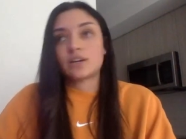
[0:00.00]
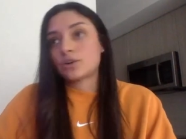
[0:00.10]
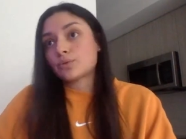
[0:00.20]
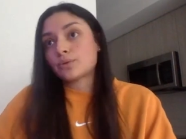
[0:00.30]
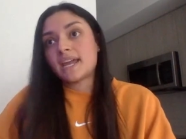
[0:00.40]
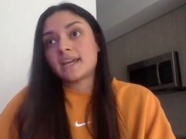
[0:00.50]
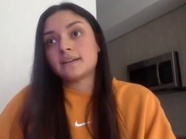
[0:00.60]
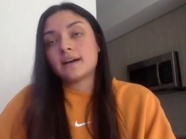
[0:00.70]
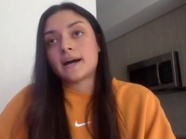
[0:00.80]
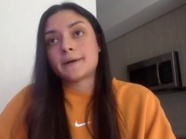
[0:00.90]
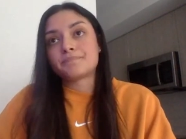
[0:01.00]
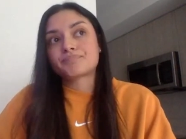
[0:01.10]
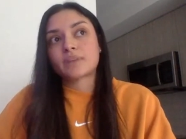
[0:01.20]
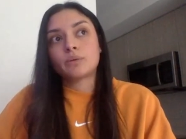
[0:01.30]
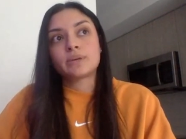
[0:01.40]
create.
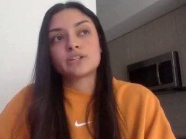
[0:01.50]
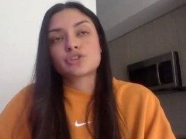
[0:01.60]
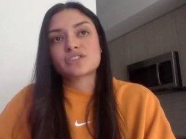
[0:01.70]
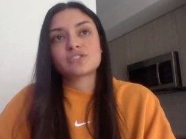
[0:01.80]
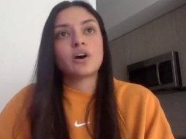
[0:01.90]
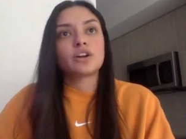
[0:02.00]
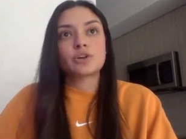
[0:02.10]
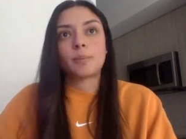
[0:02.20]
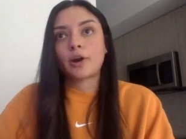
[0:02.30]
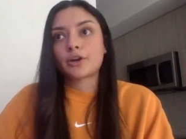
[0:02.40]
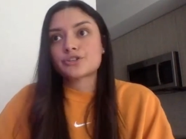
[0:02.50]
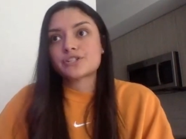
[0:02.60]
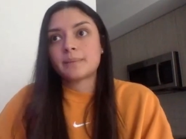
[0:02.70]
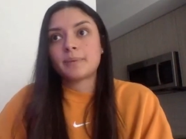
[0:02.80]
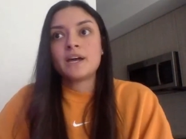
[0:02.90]
We just launched a
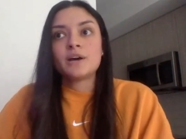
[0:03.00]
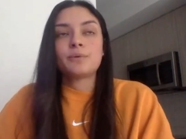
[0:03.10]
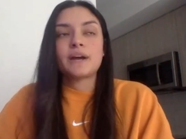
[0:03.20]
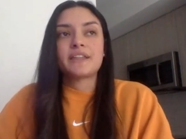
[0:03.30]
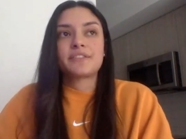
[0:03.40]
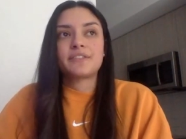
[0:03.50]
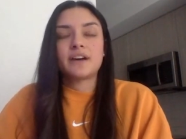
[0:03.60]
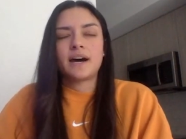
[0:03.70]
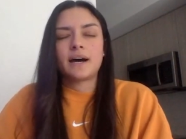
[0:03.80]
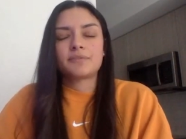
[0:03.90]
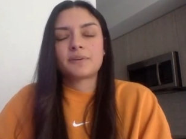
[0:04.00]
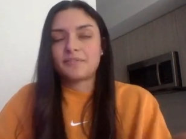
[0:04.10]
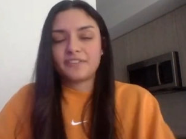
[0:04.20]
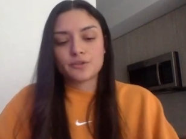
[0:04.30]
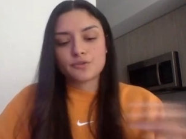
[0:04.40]
partnership with, from a
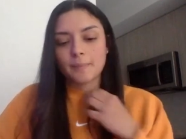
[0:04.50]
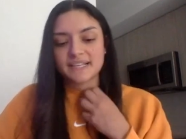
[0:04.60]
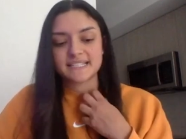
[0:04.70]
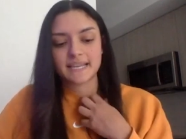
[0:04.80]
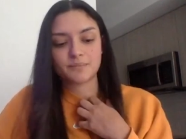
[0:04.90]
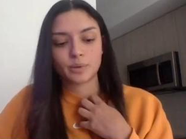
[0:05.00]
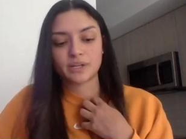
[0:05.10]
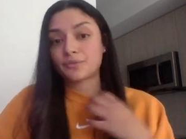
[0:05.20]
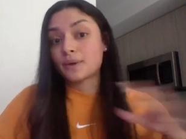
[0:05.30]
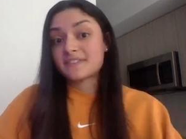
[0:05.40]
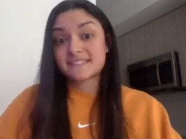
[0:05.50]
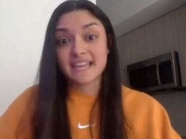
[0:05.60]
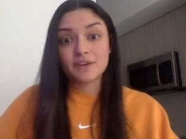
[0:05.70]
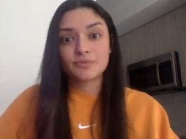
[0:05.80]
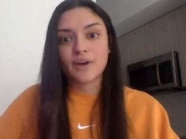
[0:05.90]
philanthropic standpoint, with
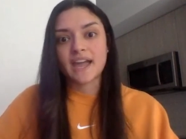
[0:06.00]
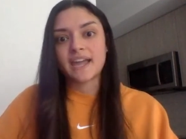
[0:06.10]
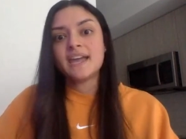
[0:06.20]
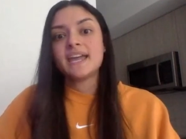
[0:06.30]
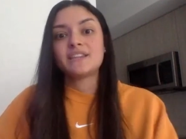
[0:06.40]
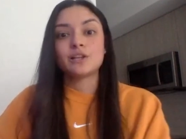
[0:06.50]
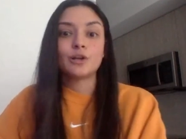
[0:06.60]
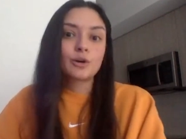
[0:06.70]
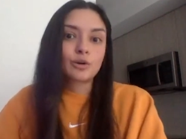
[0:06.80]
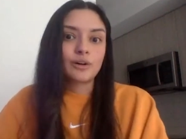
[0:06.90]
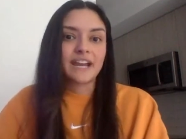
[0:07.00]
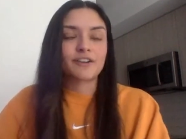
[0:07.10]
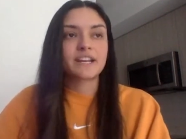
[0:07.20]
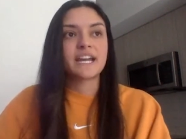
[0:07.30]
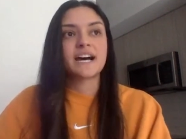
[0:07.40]
Safeway in the local
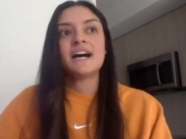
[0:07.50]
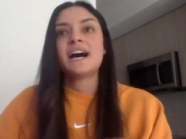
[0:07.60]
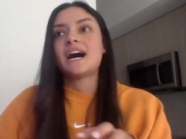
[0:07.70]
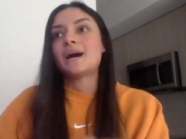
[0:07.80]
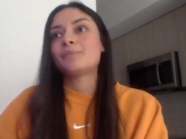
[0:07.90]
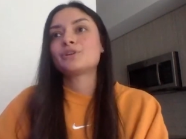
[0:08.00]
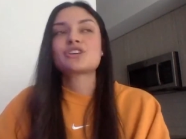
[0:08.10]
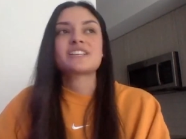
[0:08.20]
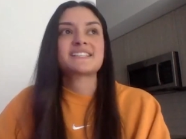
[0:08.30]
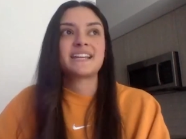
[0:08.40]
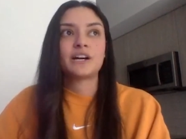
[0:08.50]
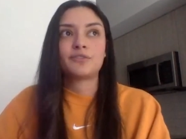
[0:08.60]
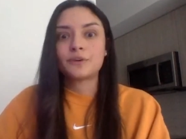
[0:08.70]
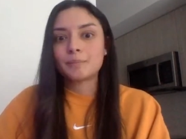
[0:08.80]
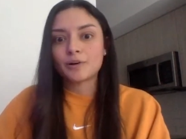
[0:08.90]
area. We just did a
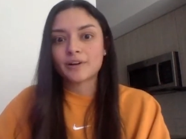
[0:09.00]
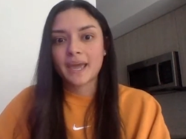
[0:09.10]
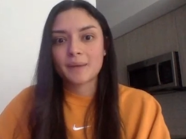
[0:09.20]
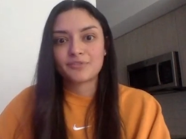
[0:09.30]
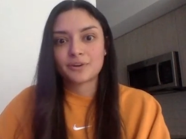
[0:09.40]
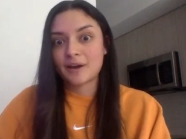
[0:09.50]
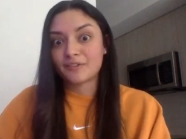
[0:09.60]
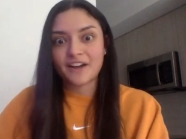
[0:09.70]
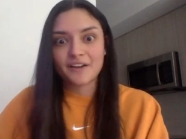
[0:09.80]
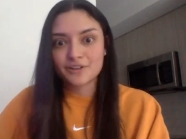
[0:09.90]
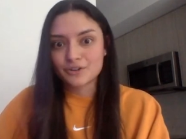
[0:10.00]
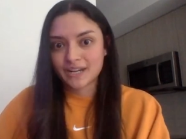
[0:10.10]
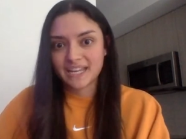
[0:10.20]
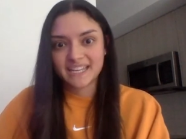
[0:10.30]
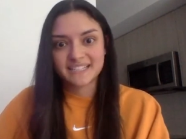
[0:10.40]
football camp for about
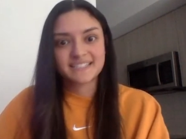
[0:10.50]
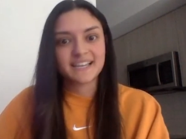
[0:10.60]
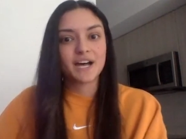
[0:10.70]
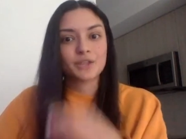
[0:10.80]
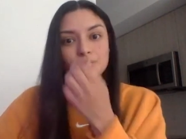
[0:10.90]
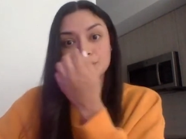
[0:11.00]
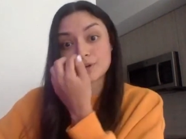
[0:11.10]
500 kids through the